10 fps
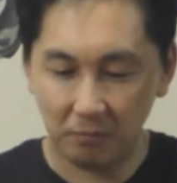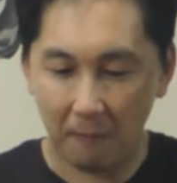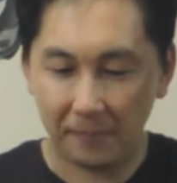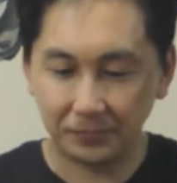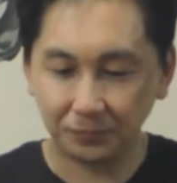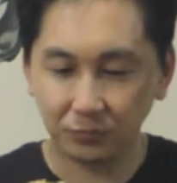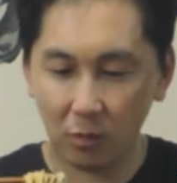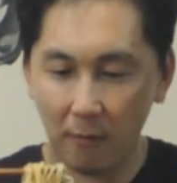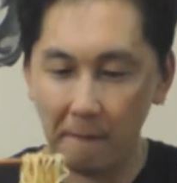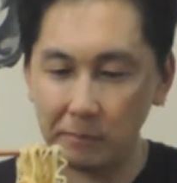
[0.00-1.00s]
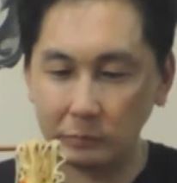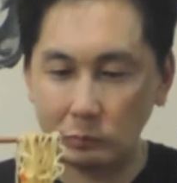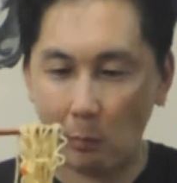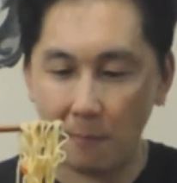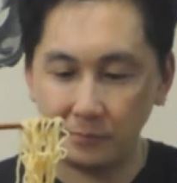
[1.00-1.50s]
The texture is good
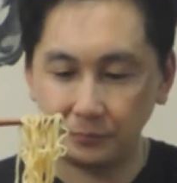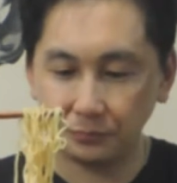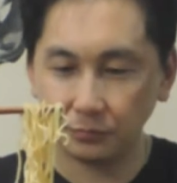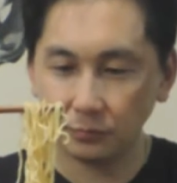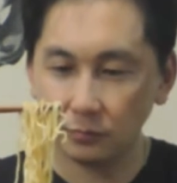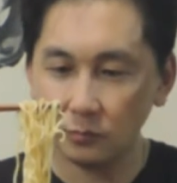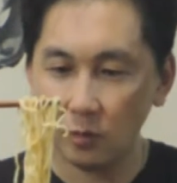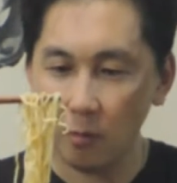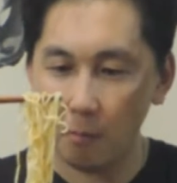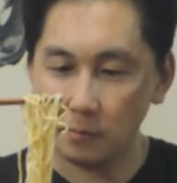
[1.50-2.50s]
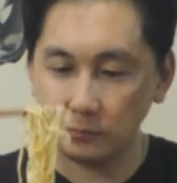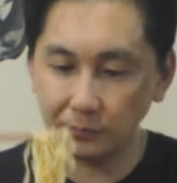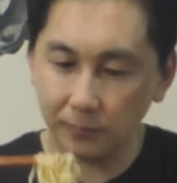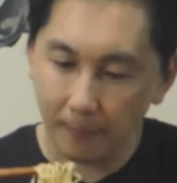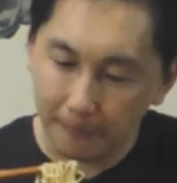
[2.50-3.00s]
and the
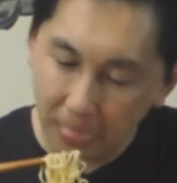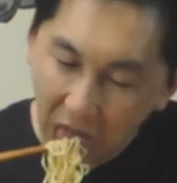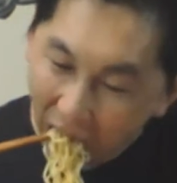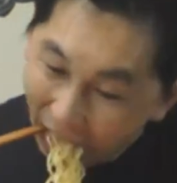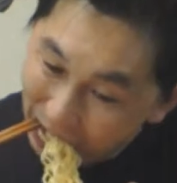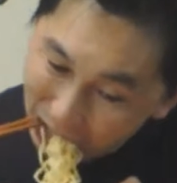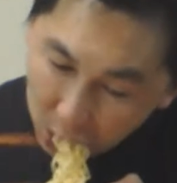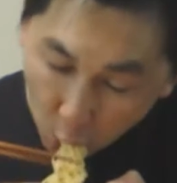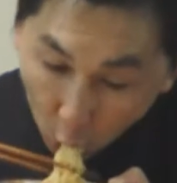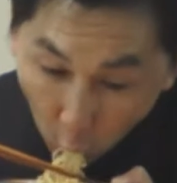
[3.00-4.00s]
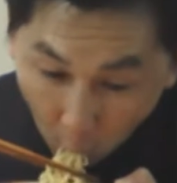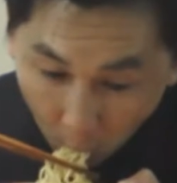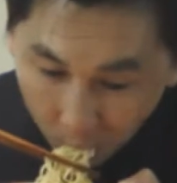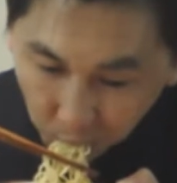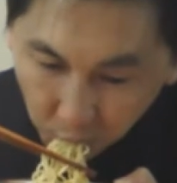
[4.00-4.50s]
chewiness is not bad also.
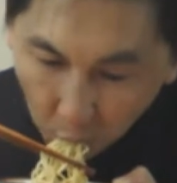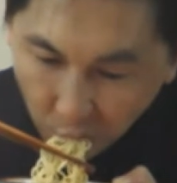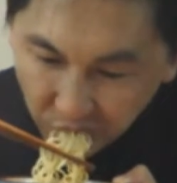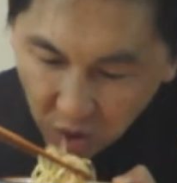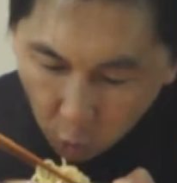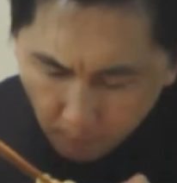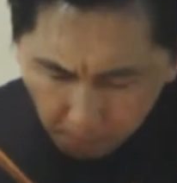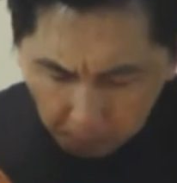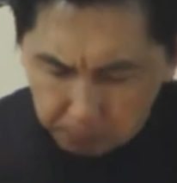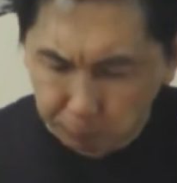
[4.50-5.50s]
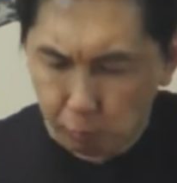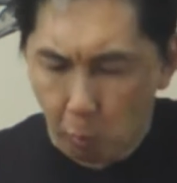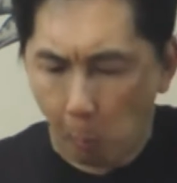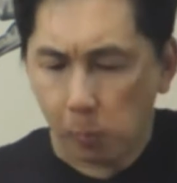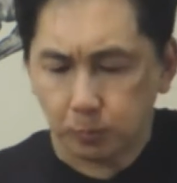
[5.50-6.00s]
If you have never tried
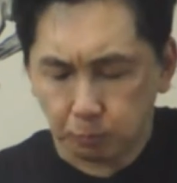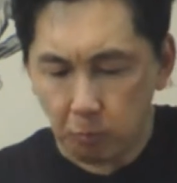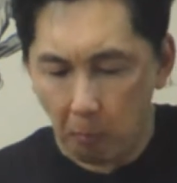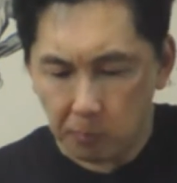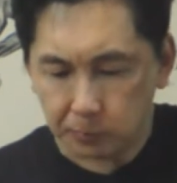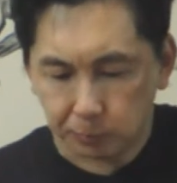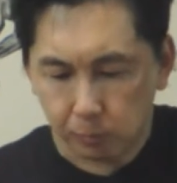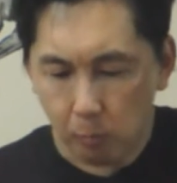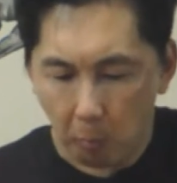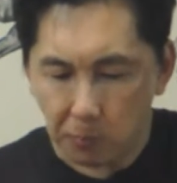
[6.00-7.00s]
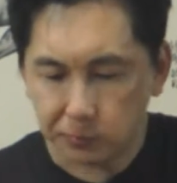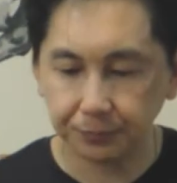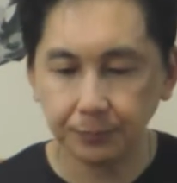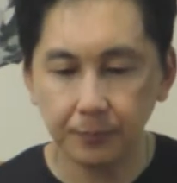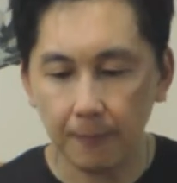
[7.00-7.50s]
something like this, you must
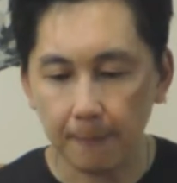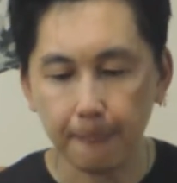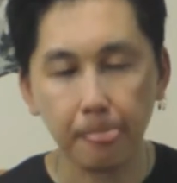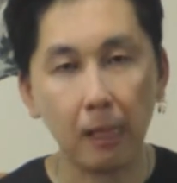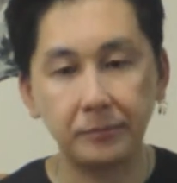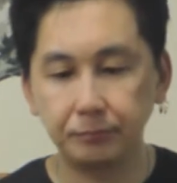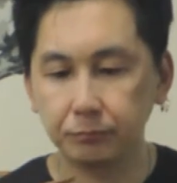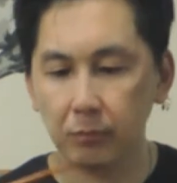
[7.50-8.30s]
give it a go.